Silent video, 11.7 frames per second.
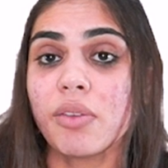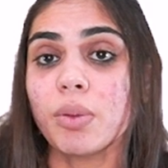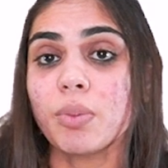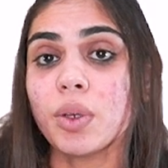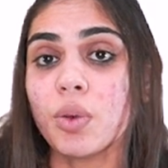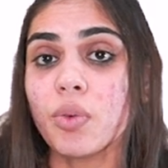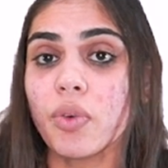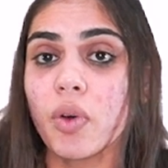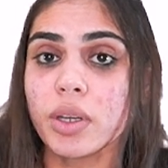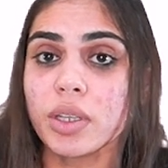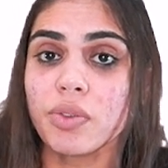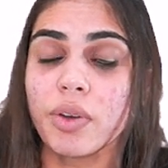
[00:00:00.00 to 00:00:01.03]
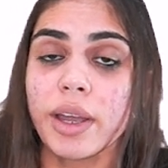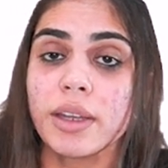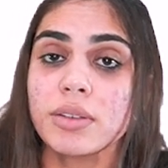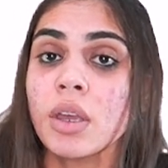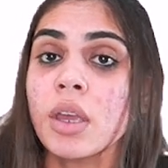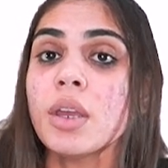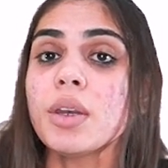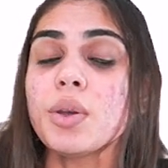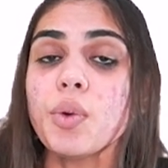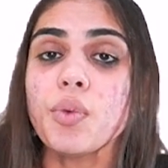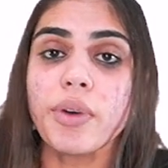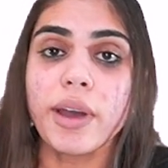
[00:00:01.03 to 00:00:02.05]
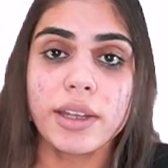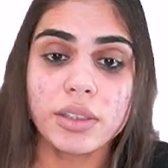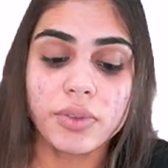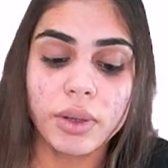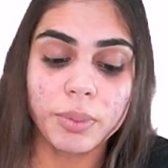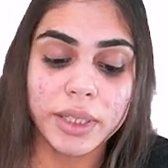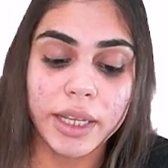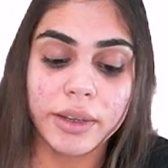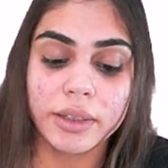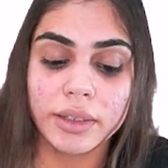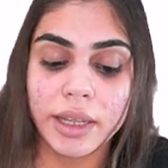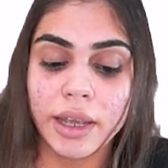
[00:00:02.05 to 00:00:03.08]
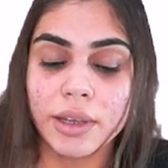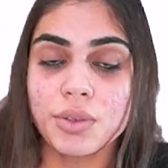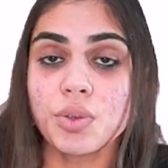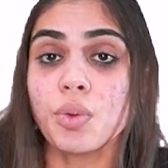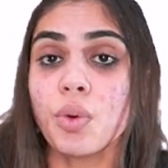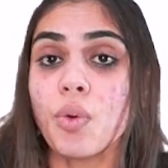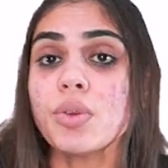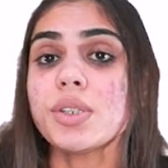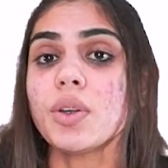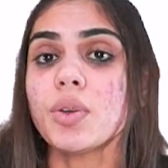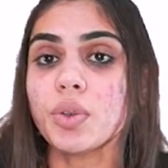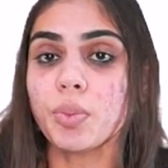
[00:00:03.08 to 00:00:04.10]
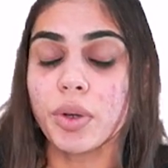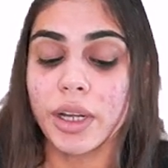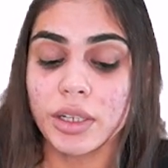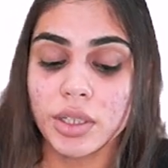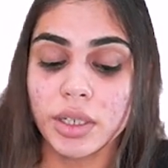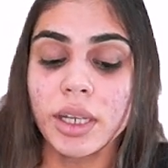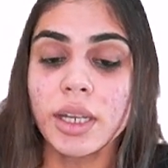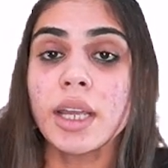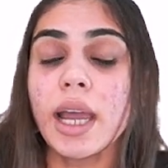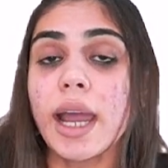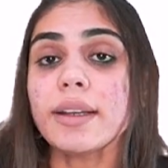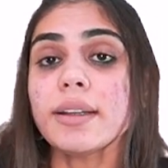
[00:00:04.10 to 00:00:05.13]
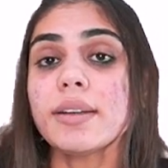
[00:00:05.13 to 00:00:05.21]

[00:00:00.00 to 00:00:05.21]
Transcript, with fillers: will be no forest fires no fires will be there, there so no CO2 production and